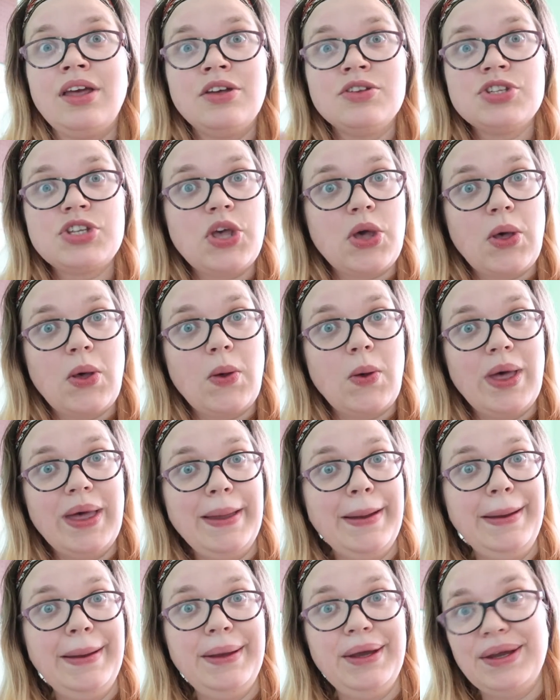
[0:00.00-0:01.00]
So
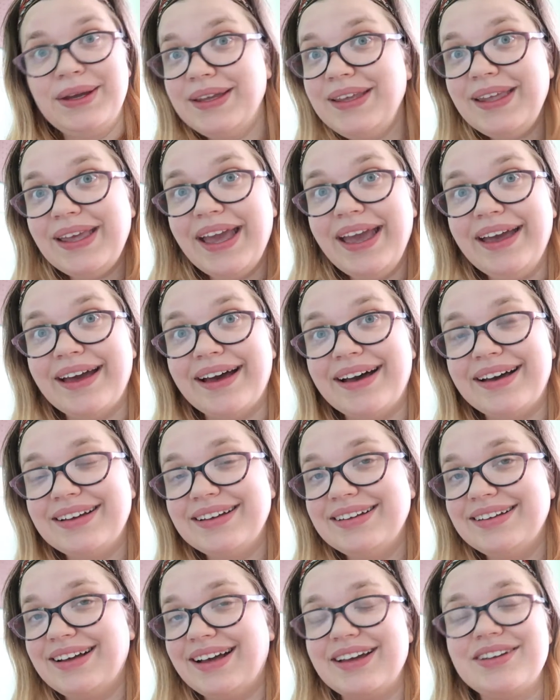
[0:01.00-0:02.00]
yeah,
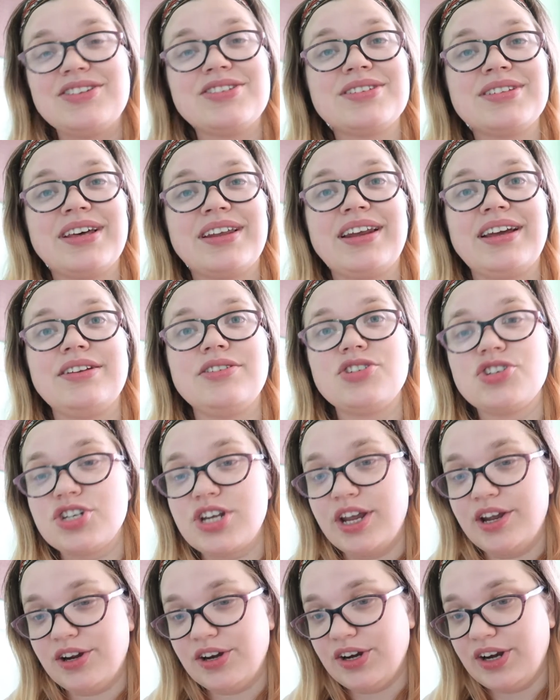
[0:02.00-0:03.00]
I just thought I'd
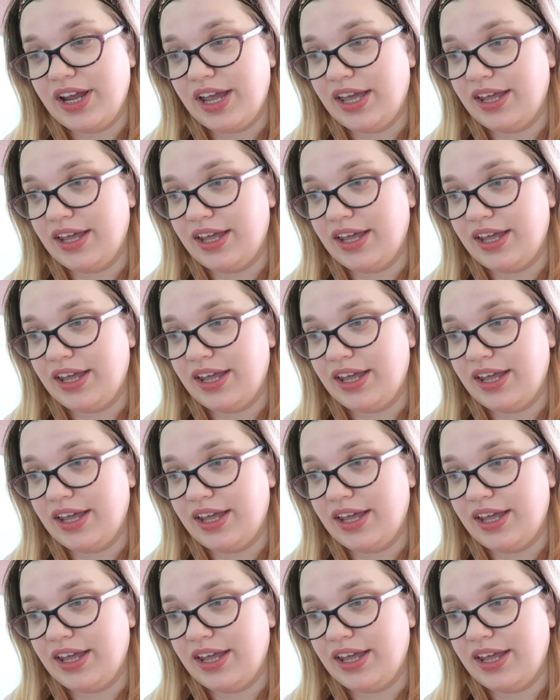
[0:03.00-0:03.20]
share,